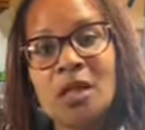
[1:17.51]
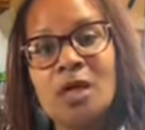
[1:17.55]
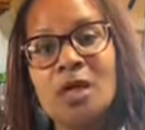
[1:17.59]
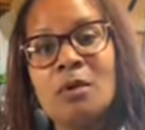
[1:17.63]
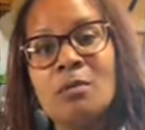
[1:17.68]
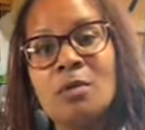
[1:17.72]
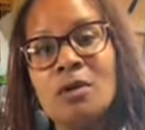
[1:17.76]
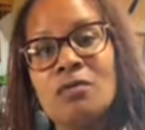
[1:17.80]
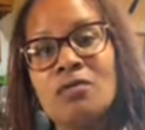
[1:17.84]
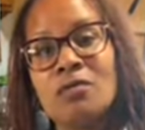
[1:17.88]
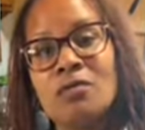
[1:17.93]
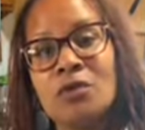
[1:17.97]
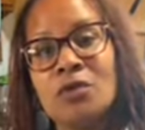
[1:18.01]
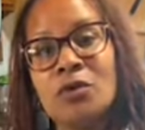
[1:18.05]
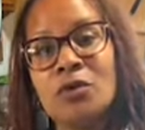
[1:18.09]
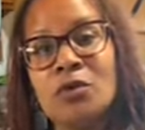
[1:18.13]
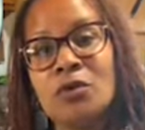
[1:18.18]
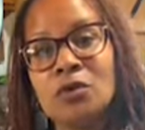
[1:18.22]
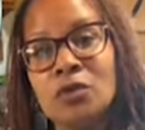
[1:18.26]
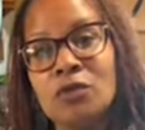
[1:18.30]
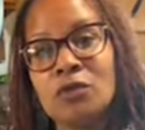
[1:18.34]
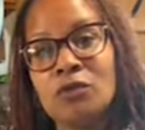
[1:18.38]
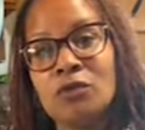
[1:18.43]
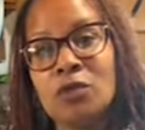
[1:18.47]
but for those
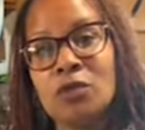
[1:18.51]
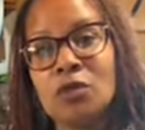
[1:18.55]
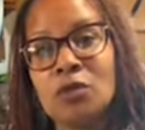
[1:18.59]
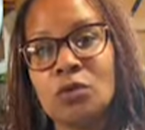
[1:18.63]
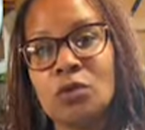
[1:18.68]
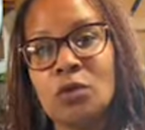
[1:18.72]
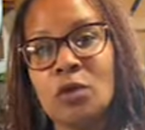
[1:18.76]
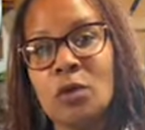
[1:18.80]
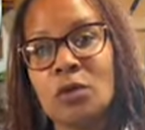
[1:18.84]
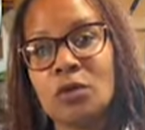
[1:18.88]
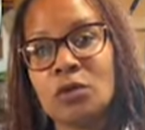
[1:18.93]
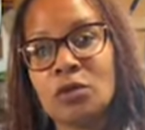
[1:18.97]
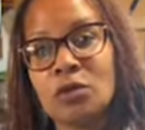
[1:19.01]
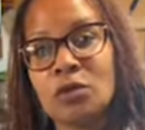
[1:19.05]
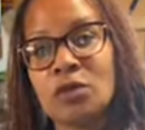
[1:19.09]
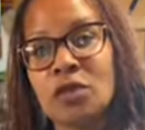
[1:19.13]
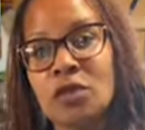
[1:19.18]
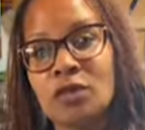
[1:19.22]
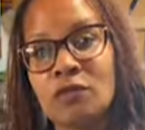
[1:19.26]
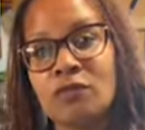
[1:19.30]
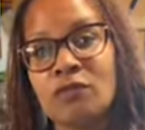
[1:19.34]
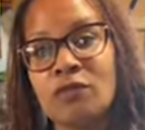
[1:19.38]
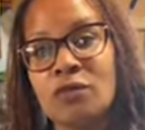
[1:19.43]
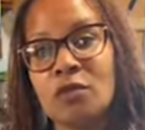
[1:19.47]
of you who are
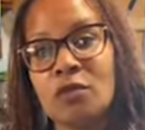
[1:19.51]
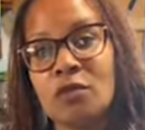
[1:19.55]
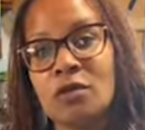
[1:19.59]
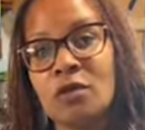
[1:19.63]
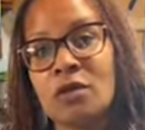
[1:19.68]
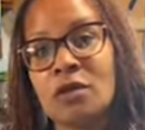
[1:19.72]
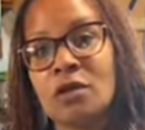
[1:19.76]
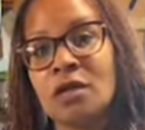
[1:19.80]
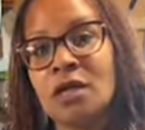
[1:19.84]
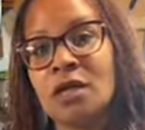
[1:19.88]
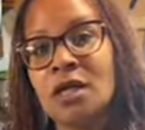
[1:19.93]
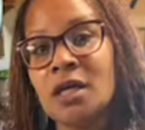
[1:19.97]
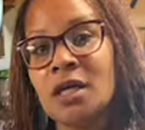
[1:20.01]
looking for